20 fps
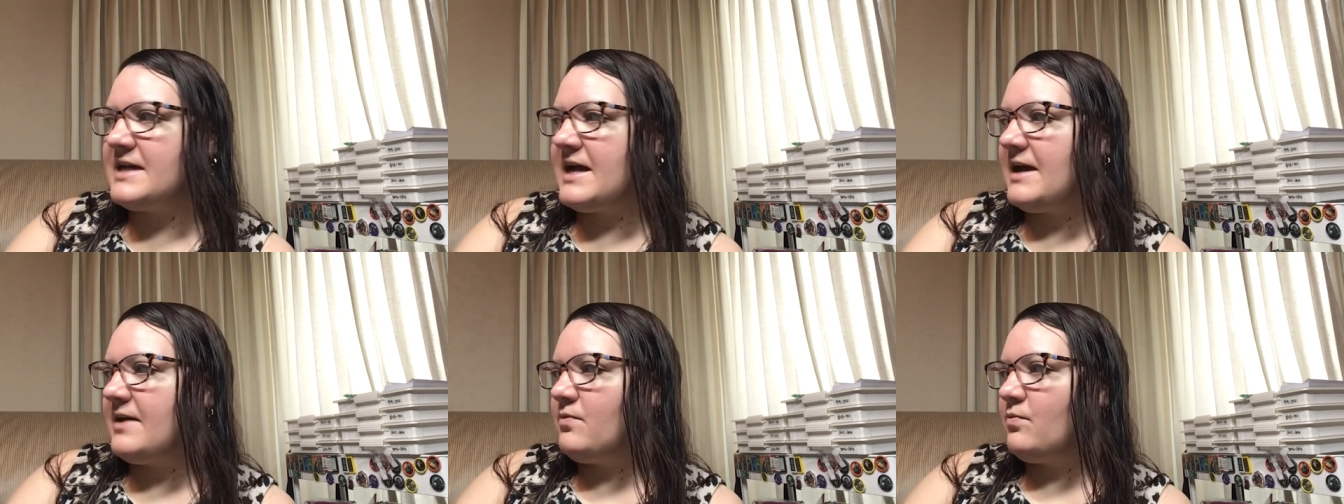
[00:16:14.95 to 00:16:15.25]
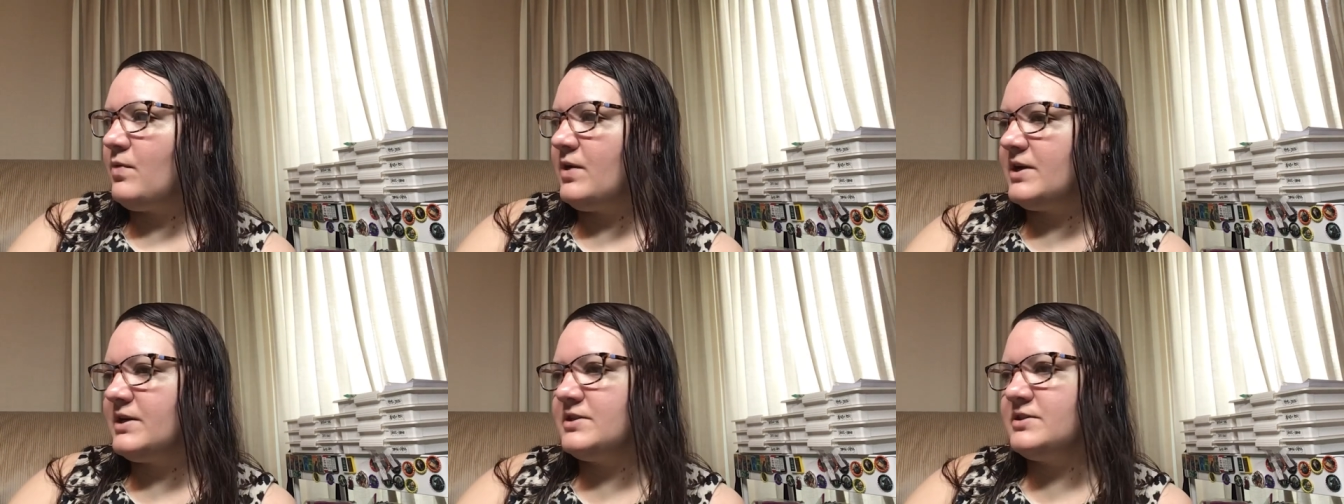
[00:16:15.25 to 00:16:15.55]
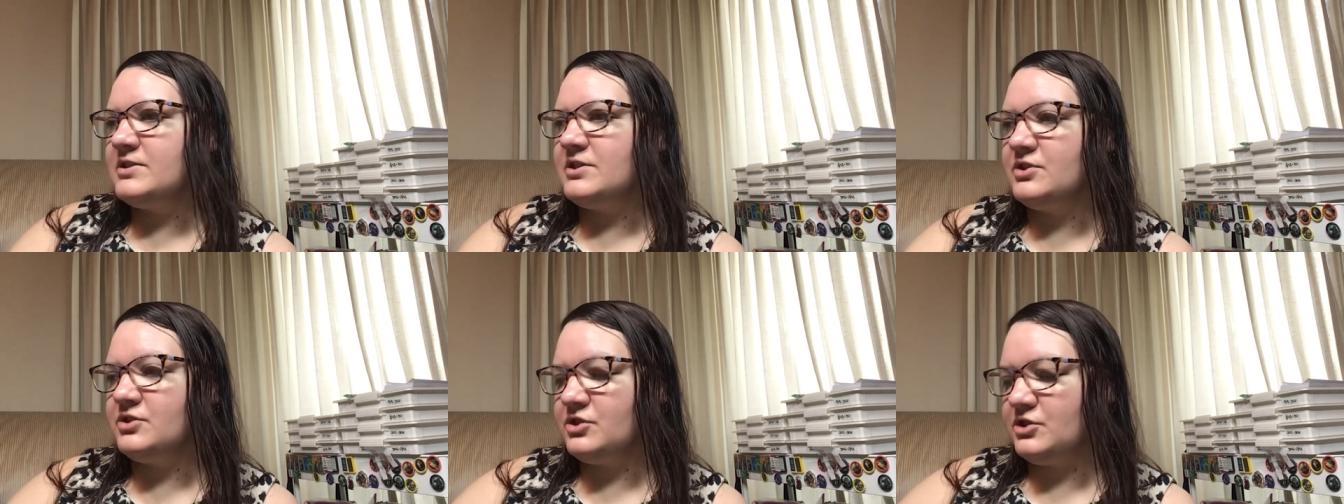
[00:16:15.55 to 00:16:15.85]
I wanted
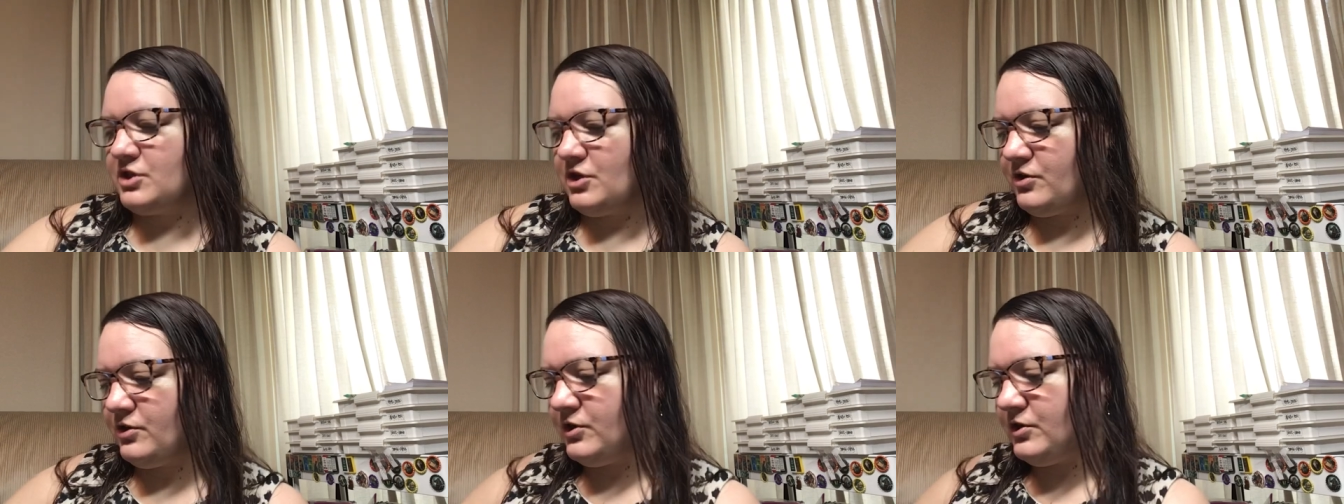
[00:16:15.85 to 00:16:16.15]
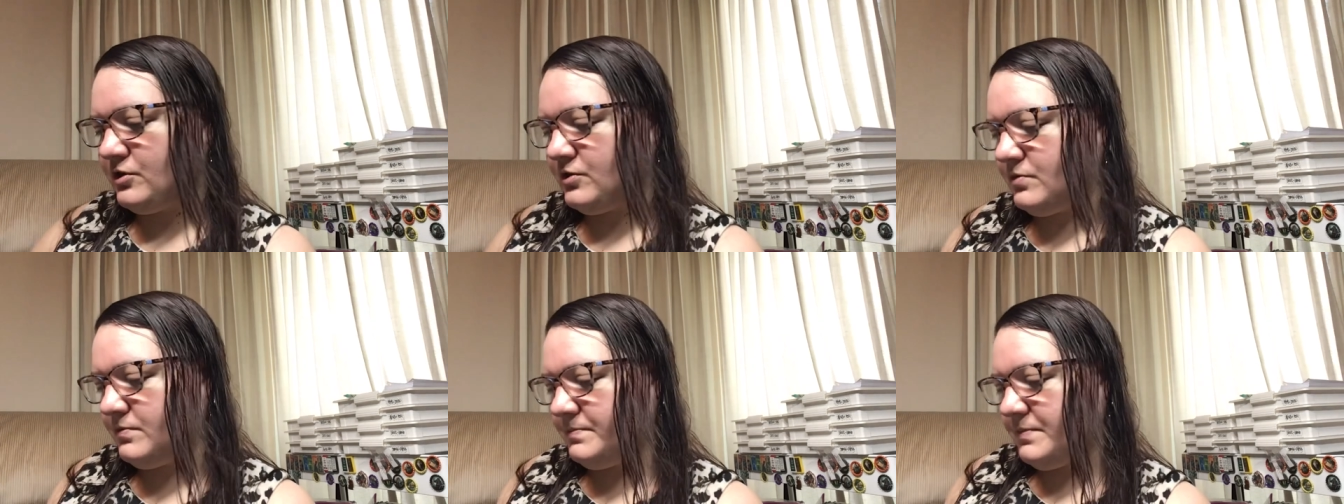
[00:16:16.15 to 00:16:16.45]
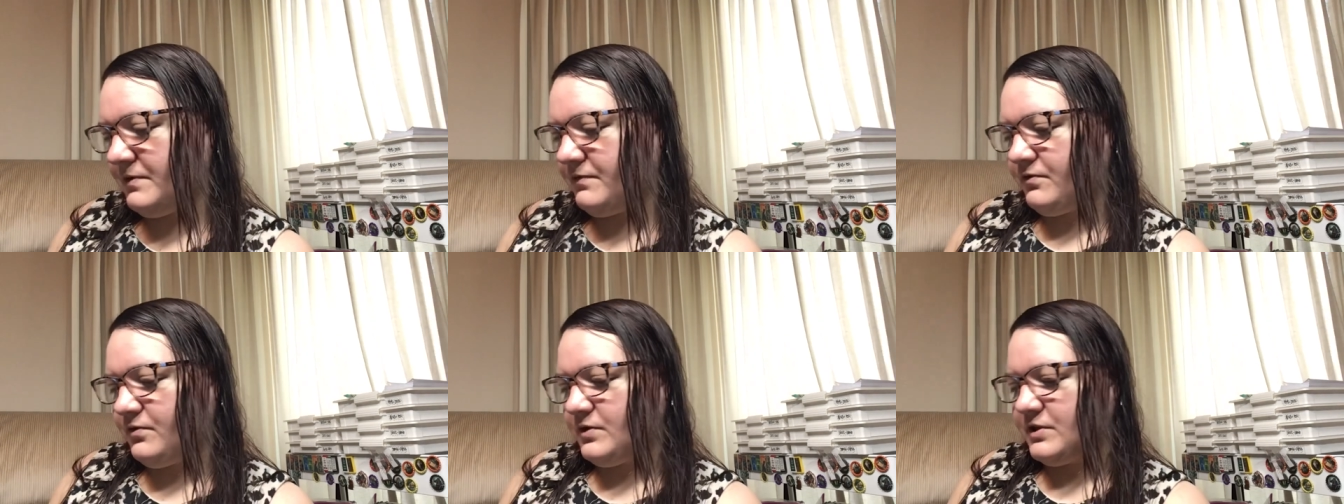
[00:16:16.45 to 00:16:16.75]
to show you
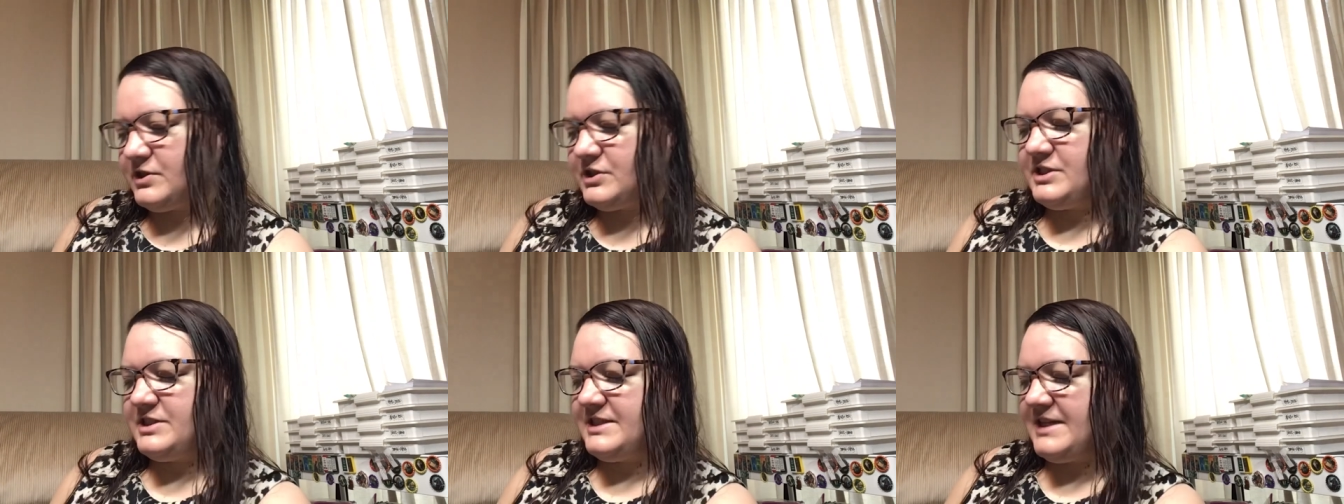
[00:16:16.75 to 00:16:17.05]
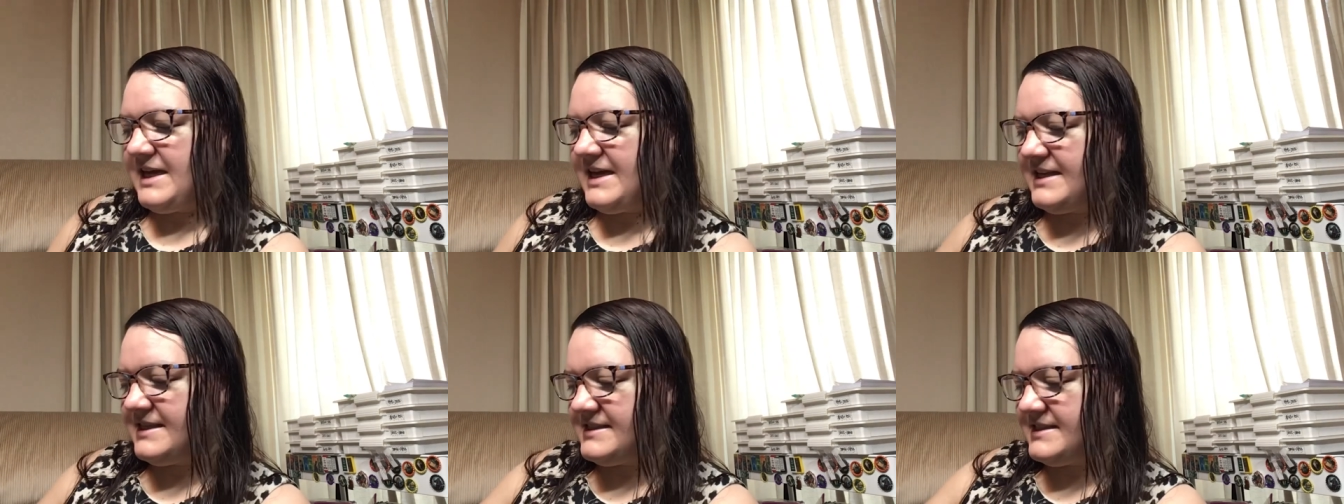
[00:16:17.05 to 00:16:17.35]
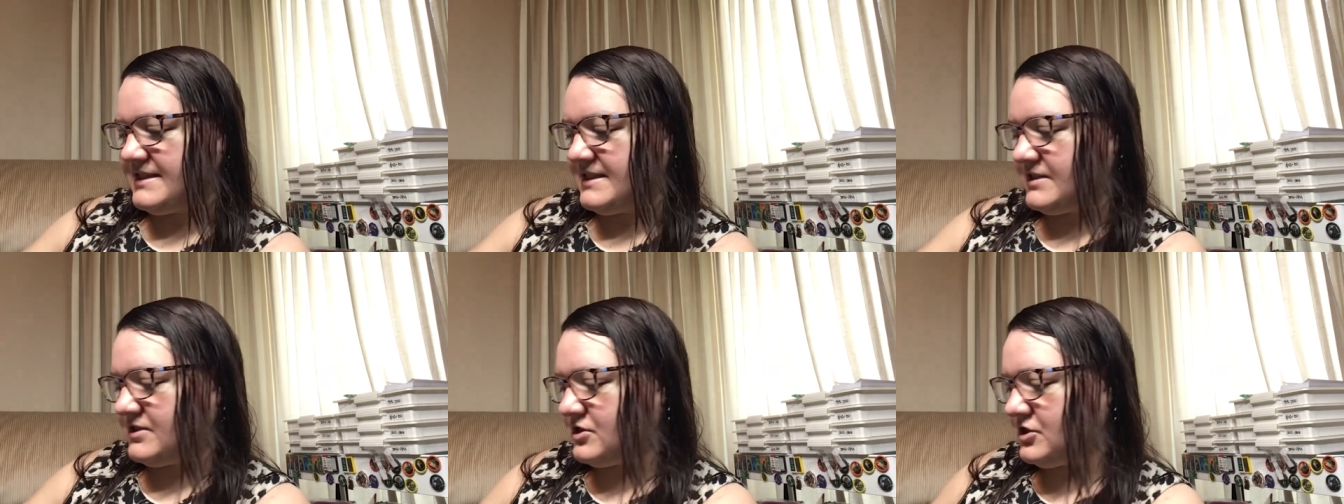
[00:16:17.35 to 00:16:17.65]
before she takes
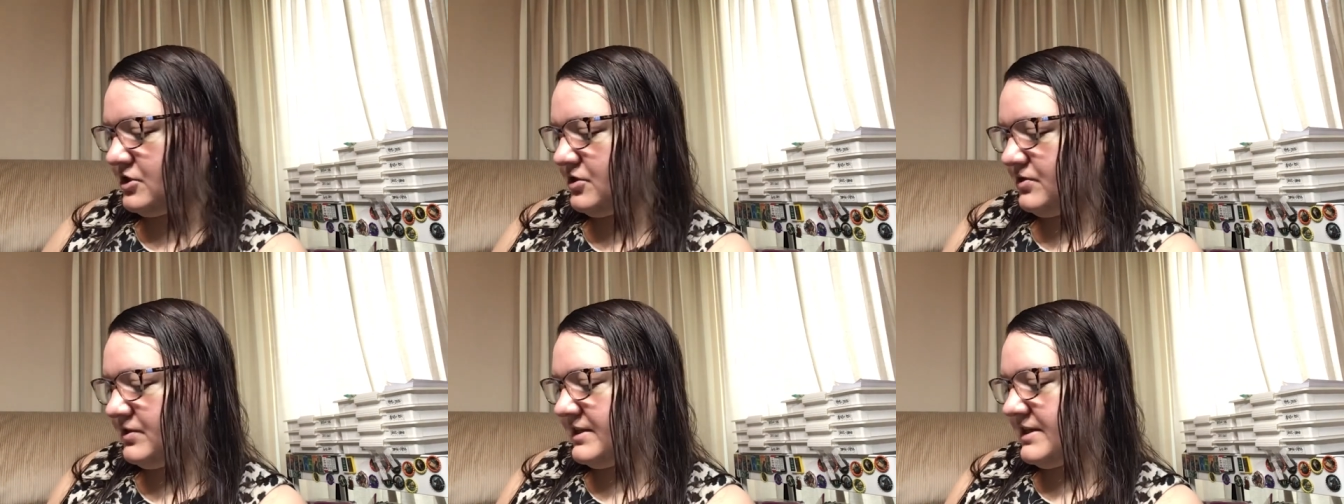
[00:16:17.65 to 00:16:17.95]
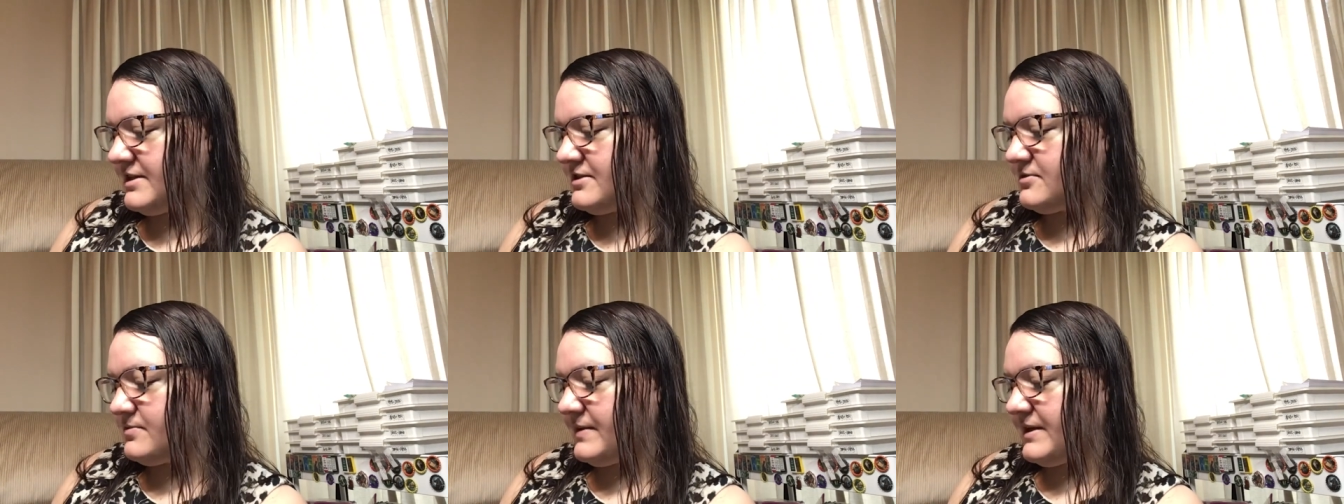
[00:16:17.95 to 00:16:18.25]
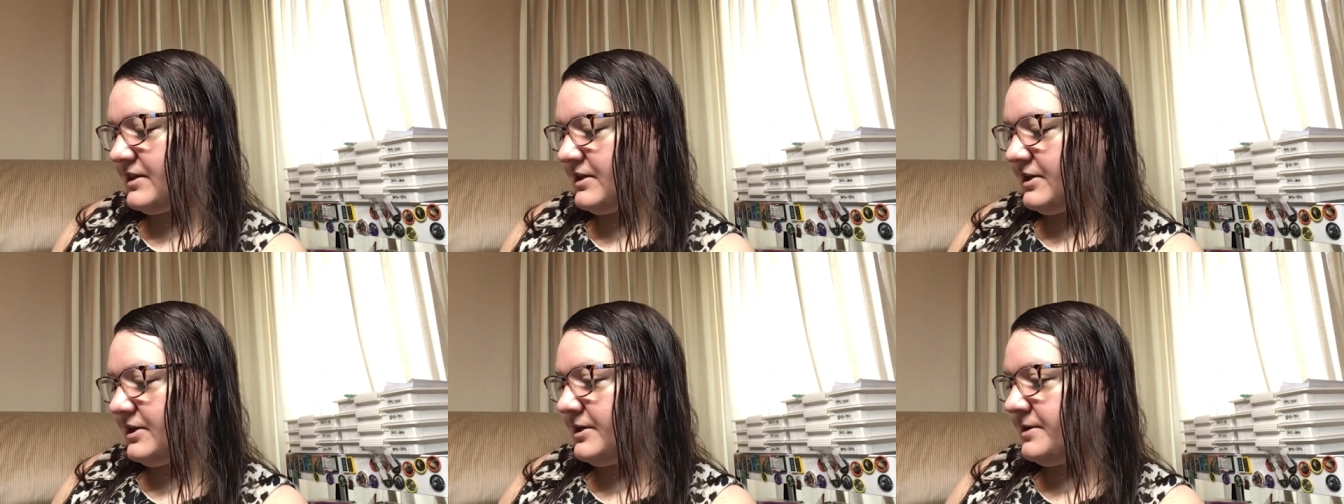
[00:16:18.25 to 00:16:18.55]
these two things with
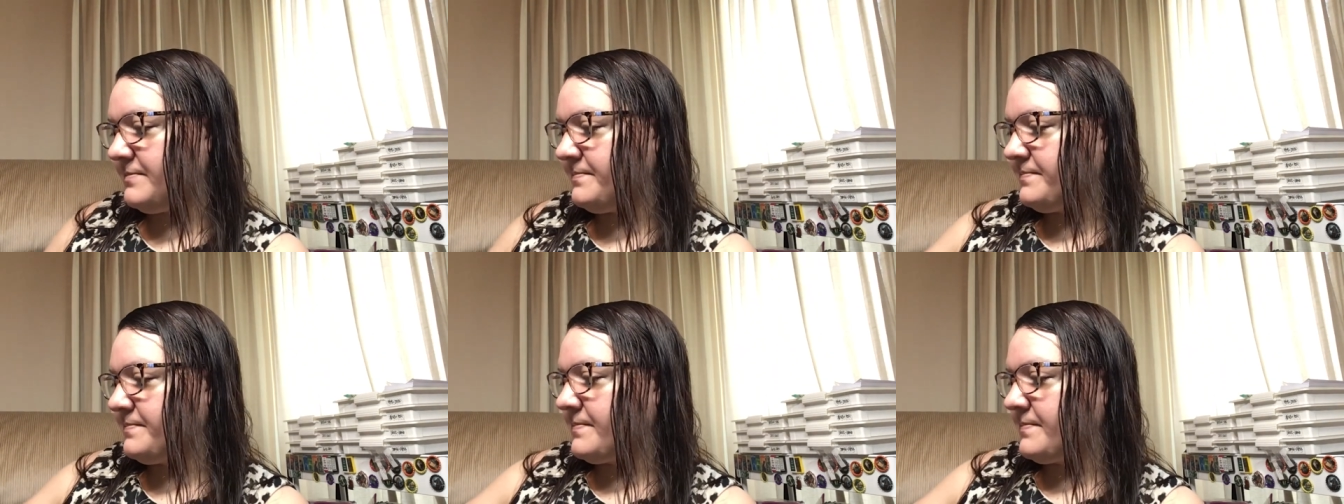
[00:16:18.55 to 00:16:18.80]
her